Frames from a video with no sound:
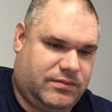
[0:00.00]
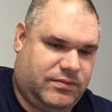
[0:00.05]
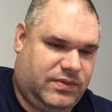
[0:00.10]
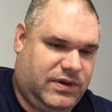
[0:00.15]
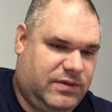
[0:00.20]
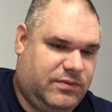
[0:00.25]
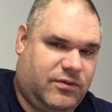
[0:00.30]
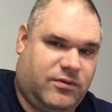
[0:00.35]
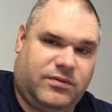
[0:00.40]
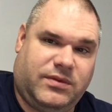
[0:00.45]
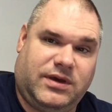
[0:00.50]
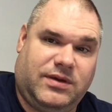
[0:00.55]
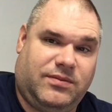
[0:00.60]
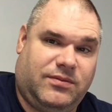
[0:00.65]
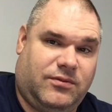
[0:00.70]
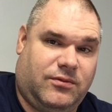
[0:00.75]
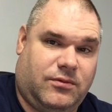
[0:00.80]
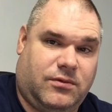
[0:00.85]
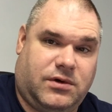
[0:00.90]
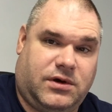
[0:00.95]
People may
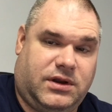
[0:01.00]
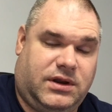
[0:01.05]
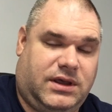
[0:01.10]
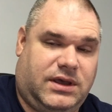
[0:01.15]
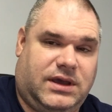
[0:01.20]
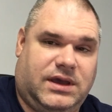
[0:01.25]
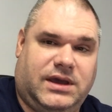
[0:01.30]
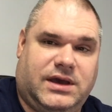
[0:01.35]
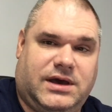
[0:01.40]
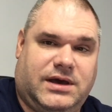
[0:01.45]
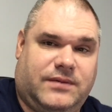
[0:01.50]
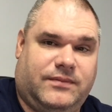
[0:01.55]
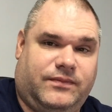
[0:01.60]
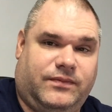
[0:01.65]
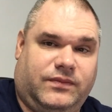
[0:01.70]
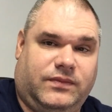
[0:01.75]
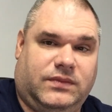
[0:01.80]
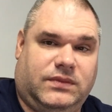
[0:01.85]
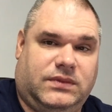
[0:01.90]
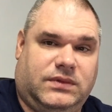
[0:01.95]
want a
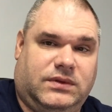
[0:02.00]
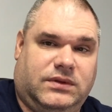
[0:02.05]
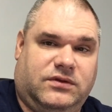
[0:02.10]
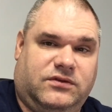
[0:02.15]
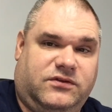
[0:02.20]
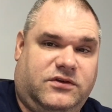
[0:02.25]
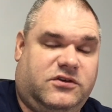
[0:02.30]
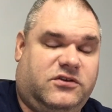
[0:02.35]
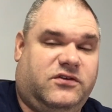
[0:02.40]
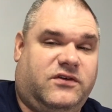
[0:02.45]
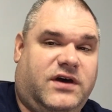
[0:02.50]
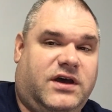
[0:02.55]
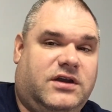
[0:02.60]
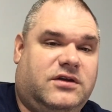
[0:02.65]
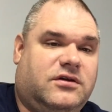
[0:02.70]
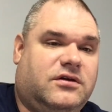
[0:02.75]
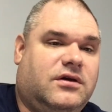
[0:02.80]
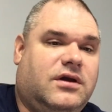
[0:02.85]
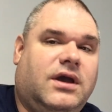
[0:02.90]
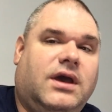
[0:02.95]
fish
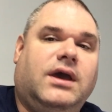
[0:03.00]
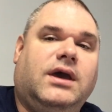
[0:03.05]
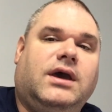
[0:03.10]
finder.